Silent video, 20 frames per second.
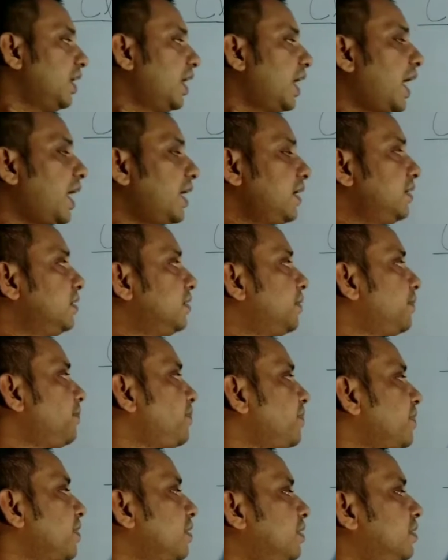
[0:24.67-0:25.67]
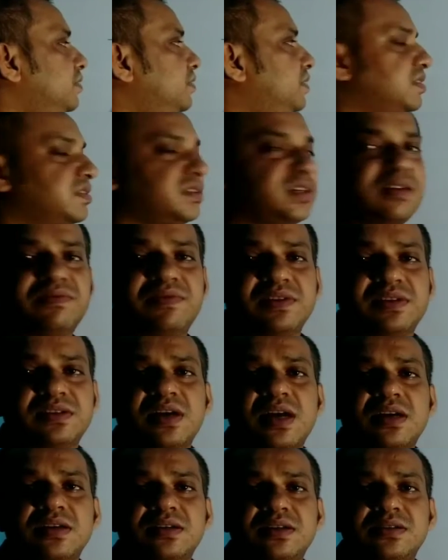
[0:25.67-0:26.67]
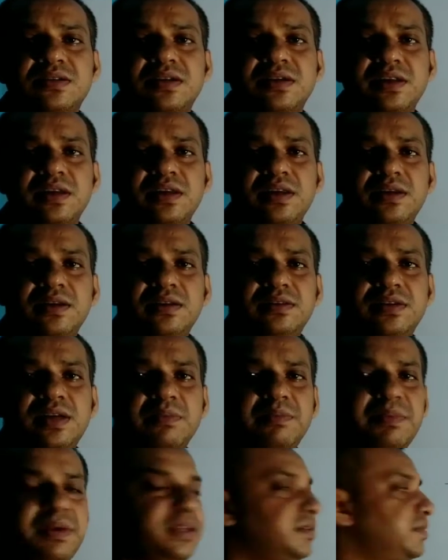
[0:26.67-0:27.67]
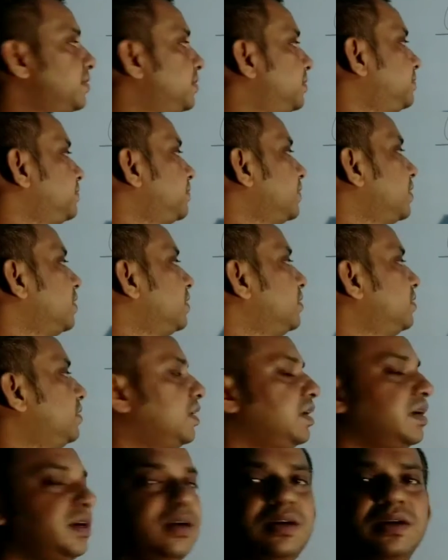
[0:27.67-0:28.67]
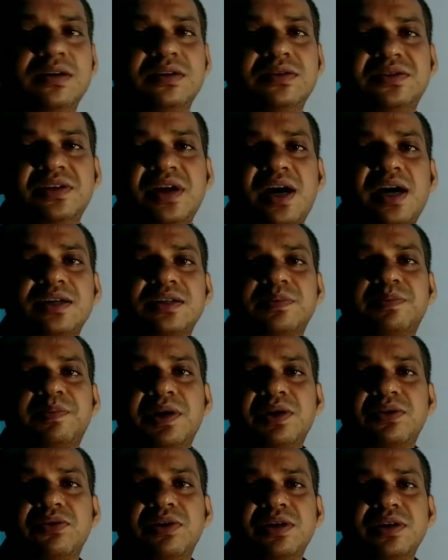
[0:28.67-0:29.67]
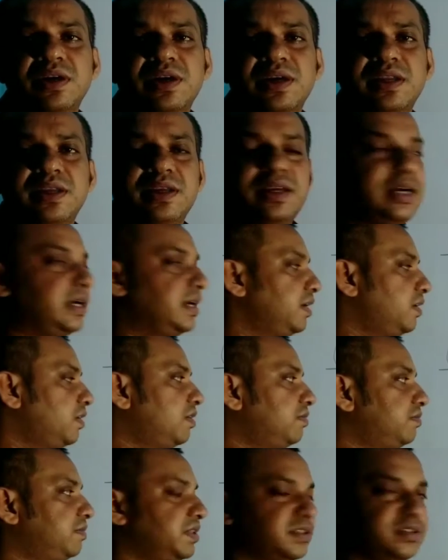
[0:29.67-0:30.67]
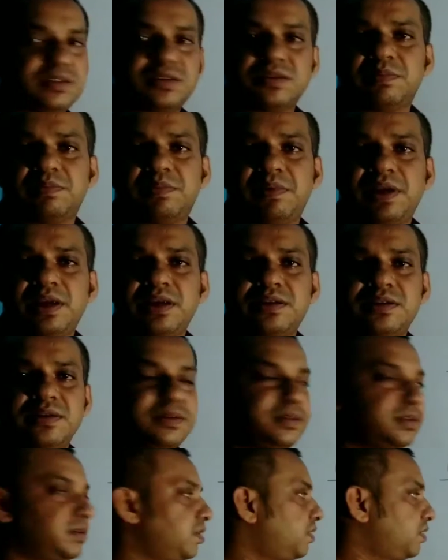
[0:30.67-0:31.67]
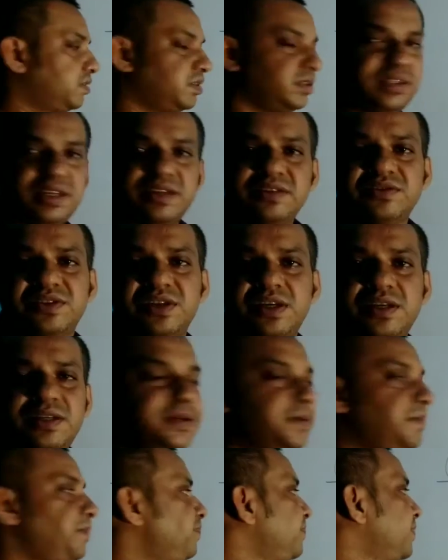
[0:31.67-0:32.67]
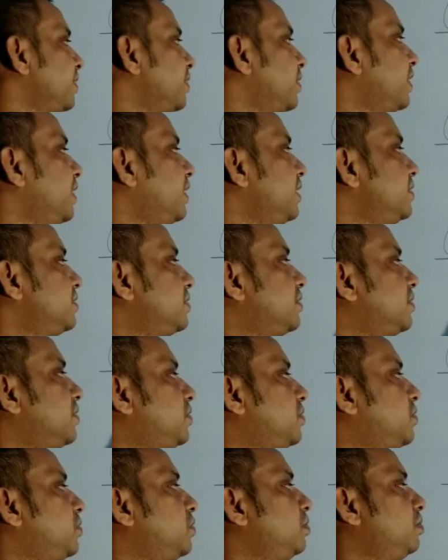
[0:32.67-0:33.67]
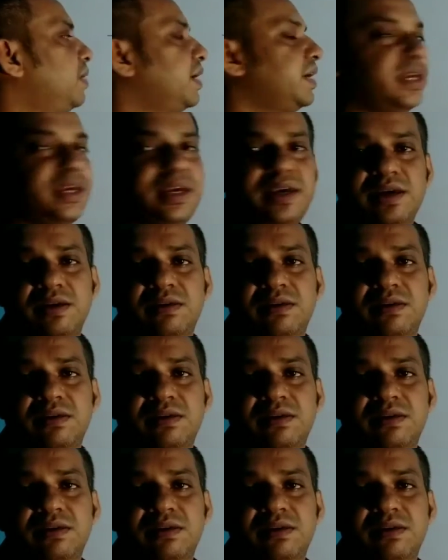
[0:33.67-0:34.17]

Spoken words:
and the surface charge density, that means the charge per unit area of this plate or the thin sheet is Q by A,